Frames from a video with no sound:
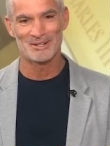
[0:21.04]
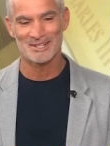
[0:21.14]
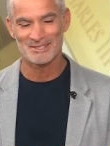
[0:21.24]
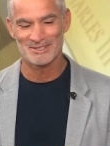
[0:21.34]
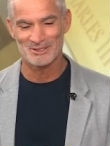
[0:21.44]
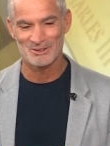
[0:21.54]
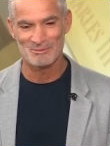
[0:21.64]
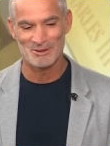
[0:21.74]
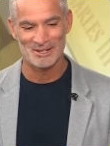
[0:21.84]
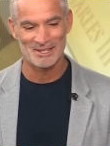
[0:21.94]
I can assure you,
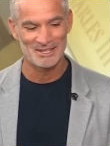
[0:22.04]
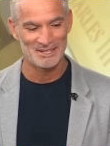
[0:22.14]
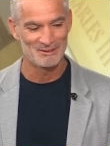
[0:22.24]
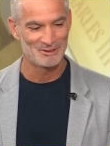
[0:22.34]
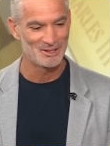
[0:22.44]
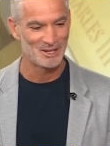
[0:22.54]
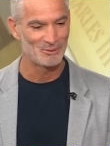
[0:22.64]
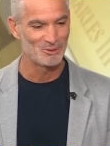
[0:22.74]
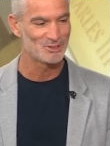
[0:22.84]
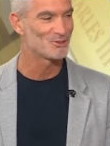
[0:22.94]
my oven at home
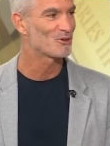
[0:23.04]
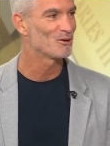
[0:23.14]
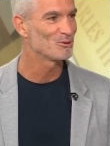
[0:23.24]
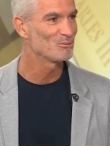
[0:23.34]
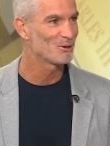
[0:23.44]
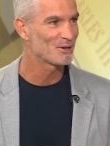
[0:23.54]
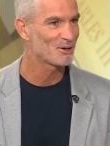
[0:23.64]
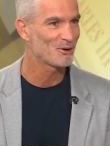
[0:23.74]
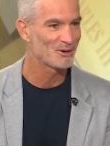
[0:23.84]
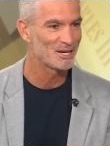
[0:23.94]
wasn't troubled by a
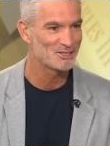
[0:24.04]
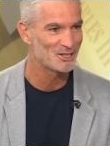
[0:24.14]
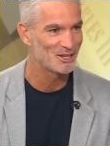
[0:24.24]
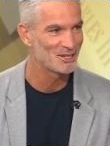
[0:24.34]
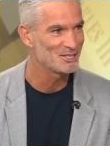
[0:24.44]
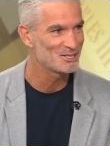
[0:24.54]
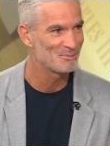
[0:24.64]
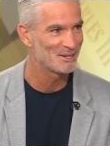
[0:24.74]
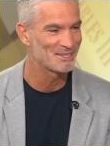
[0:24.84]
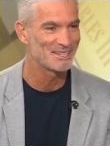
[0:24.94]
coronation quiche,
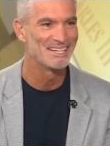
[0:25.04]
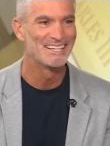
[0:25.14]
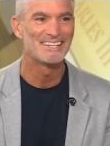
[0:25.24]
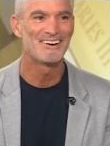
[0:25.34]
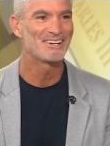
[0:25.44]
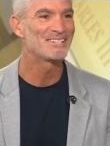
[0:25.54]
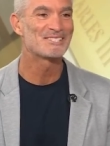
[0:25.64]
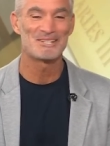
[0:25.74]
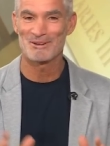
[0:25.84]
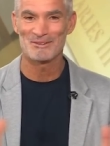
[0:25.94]
but uh, no, I didn't
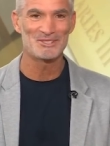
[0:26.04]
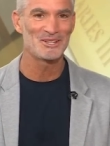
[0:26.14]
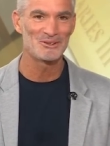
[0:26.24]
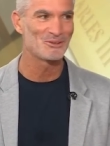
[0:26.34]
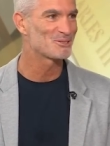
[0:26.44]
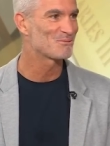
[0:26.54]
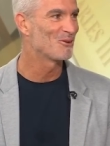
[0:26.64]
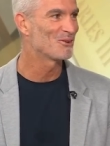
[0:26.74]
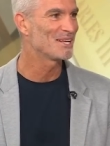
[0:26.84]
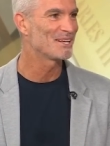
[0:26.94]
see it. But I've seen it all this
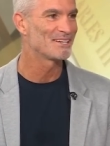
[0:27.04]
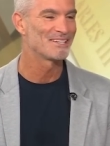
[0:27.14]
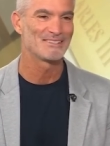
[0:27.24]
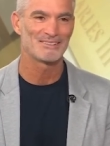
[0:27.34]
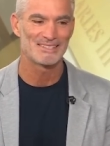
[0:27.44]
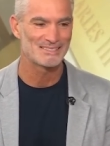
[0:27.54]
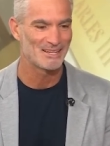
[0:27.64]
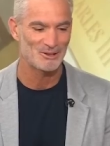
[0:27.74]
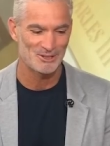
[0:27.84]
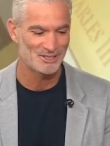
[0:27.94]
morning, and mm. there's
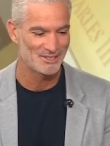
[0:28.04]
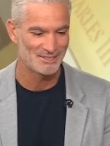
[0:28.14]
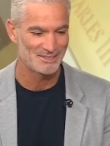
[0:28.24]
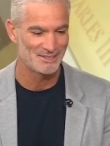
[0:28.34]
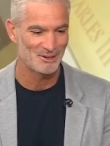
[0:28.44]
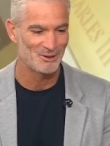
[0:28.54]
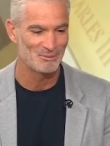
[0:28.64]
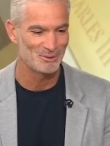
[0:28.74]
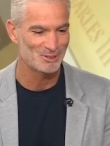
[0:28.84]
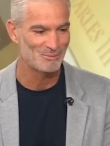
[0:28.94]
no question, it's an
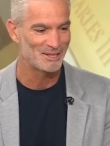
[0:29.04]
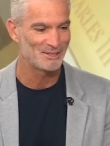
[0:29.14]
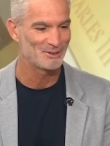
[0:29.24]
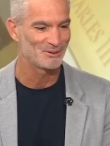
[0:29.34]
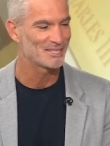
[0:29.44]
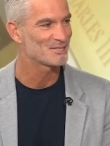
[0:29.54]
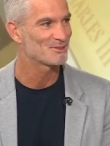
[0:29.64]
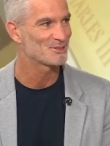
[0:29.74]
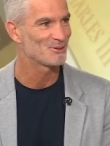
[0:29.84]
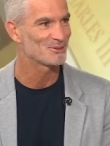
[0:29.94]
incredible spectacle. That's for
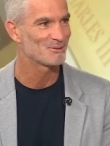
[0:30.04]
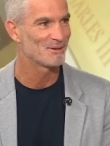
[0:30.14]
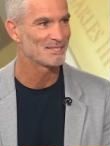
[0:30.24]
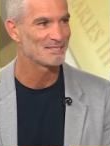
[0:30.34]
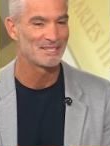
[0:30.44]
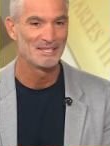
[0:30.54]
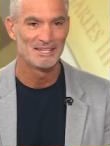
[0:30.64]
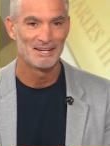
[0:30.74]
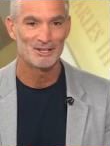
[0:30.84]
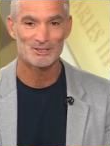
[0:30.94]
sure. It's amazing.
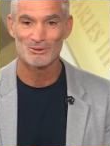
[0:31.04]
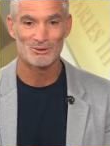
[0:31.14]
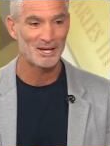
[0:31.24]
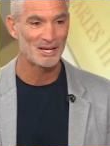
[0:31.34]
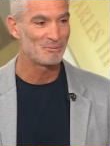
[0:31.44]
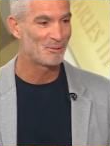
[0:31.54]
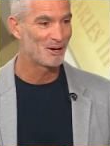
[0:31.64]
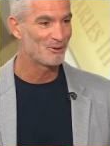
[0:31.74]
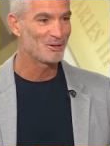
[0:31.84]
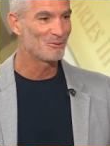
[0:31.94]
I saw Katy
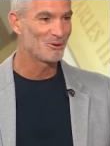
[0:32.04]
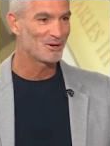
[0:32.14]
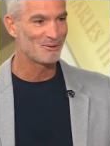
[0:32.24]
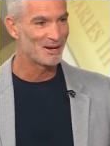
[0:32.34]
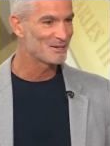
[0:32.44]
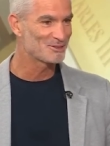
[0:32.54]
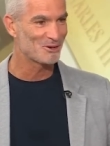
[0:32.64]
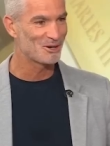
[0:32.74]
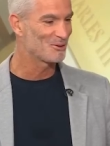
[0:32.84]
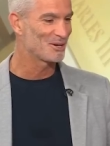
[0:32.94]
Perry walking around
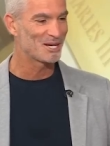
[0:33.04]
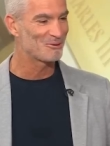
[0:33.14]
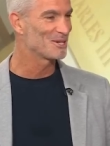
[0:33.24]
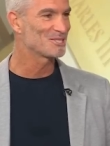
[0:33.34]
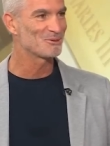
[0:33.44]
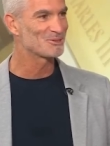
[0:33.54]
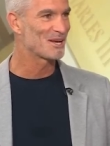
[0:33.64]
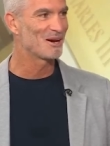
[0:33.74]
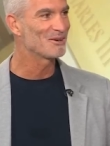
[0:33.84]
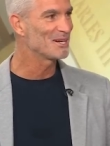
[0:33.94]
trying to work out where she was
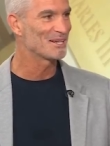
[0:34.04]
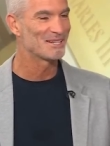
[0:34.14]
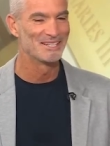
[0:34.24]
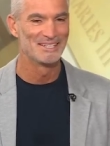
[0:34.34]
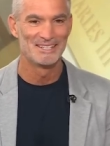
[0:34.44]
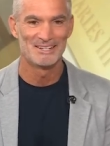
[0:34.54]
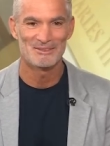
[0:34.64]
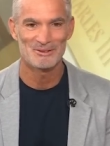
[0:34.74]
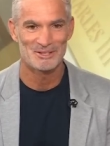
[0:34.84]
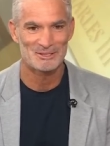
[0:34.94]
going and I
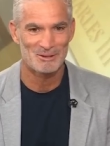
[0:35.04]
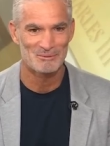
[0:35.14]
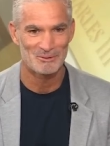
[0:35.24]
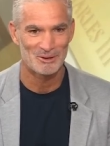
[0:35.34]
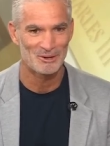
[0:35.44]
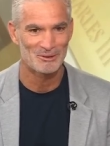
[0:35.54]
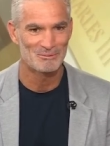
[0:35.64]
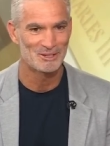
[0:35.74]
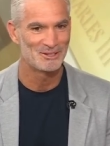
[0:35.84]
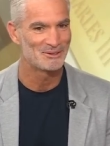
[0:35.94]
thought that's probably what I would have
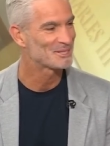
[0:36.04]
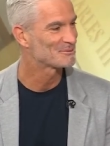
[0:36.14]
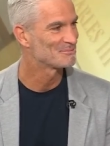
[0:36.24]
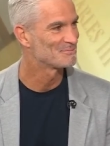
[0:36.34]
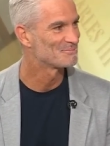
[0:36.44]
been doing. hey,